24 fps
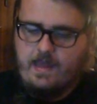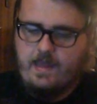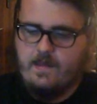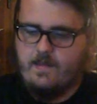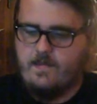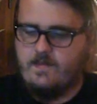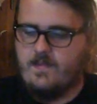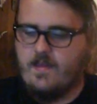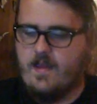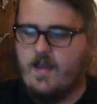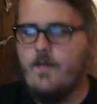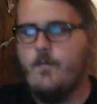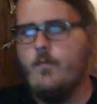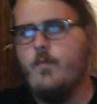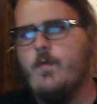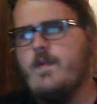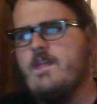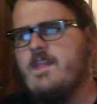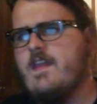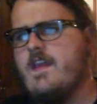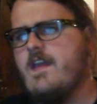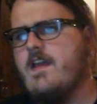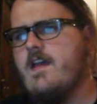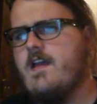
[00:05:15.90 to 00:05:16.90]
is
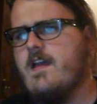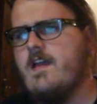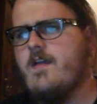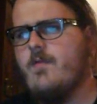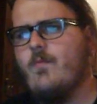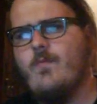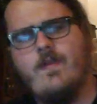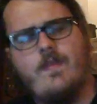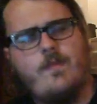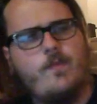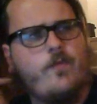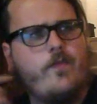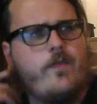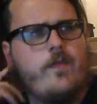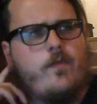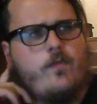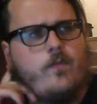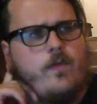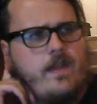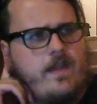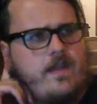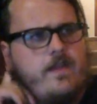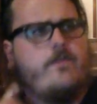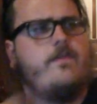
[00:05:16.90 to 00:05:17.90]
when the movies
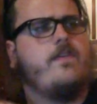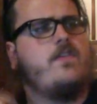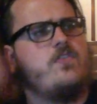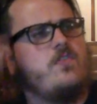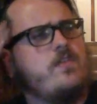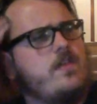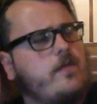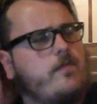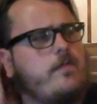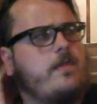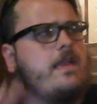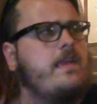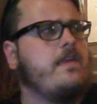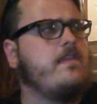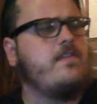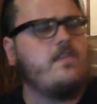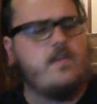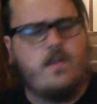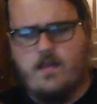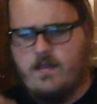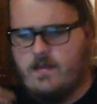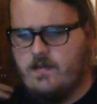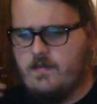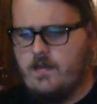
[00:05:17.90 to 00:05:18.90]
were individually
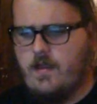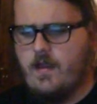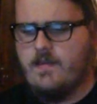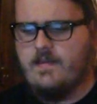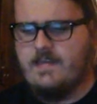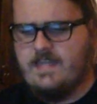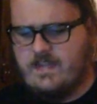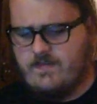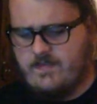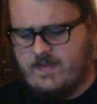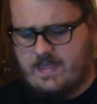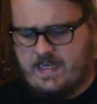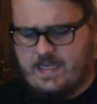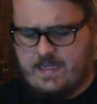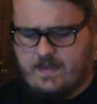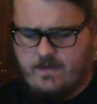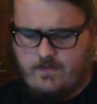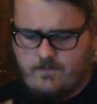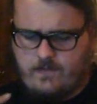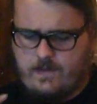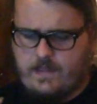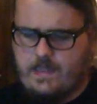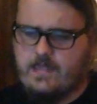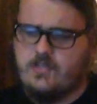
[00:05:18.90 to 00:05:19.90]
released on DVD
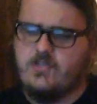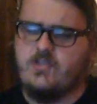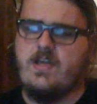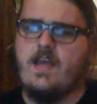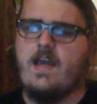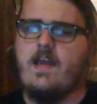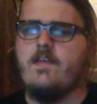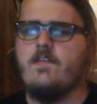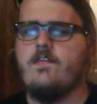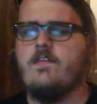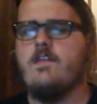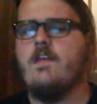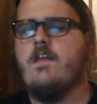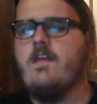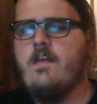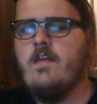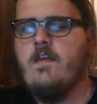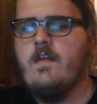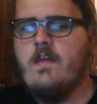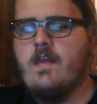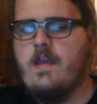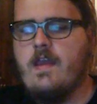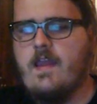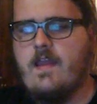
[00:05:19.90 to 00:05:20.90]
and VHS
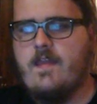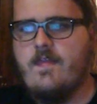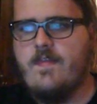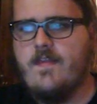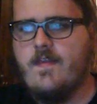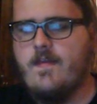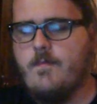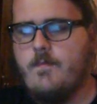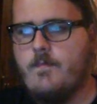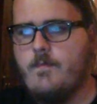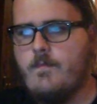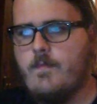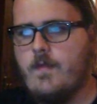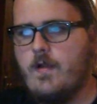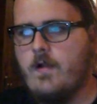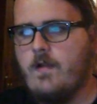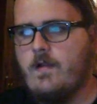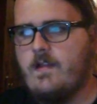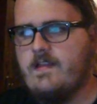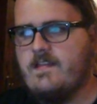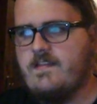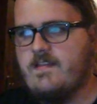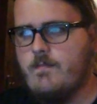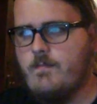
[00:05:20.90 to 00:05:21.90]
in the
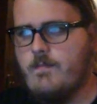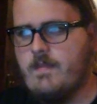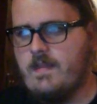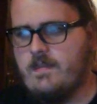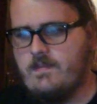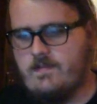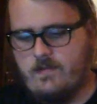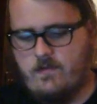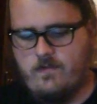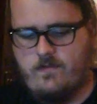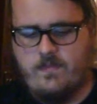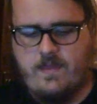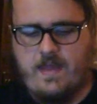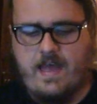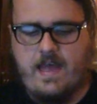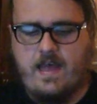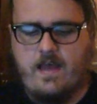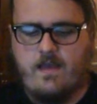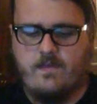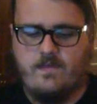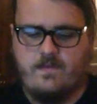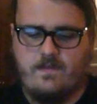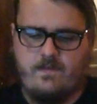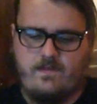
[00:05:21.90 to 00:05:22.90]
early to mid
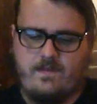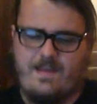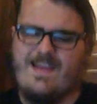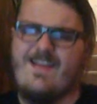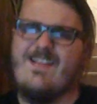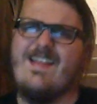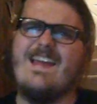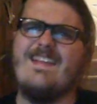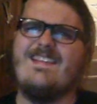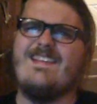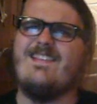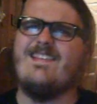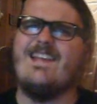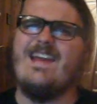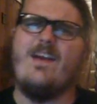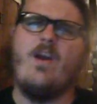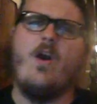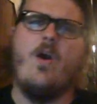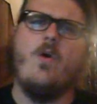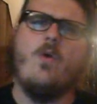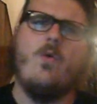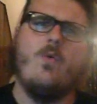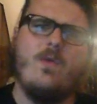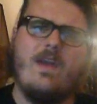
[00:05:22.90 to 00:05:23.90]
2000s, they all had these
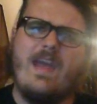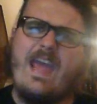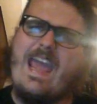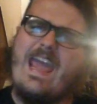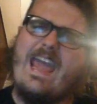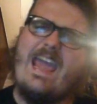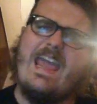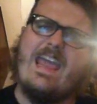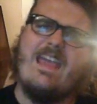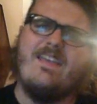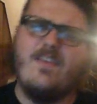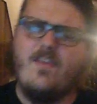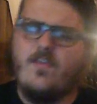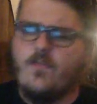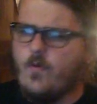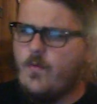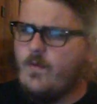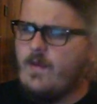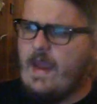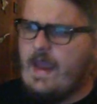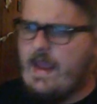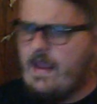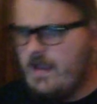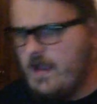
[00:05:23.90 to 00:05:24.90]

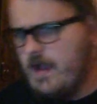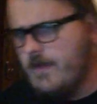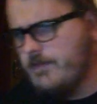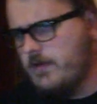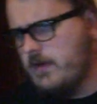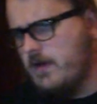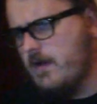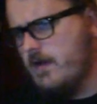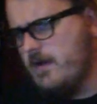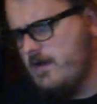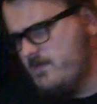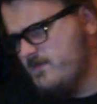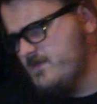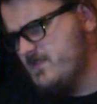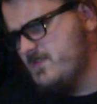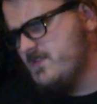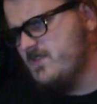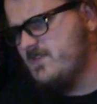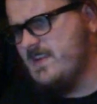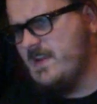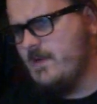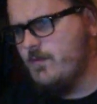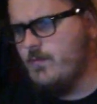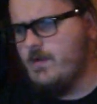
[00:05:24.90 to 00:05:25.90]
okay cover art, which
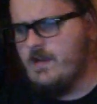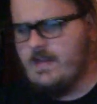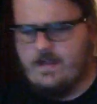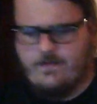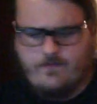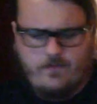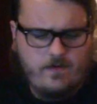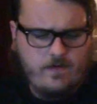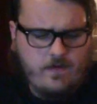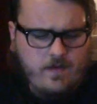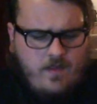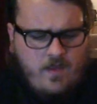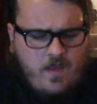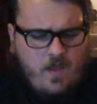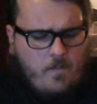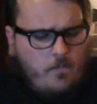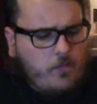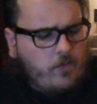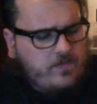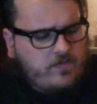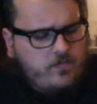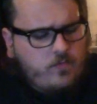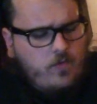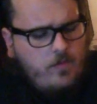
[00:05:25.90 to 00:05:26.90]
is like whatever.
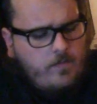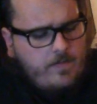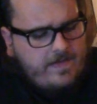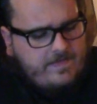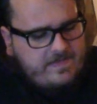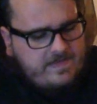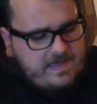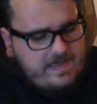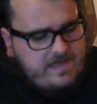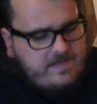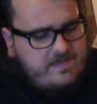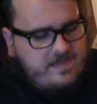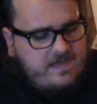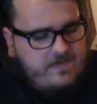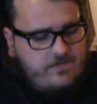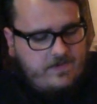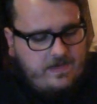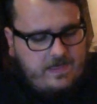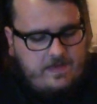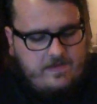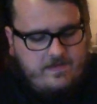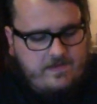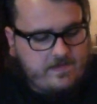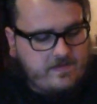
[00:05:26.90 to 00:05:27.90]
But what's cool about these
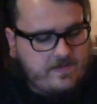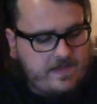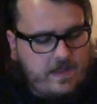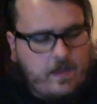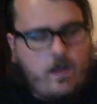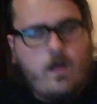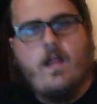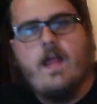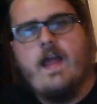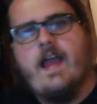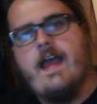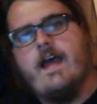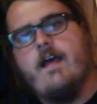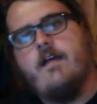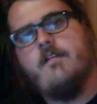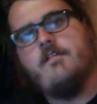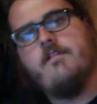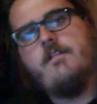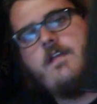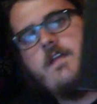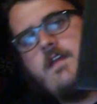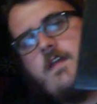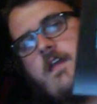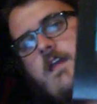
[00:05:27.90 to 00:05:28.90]
DVDs is they all have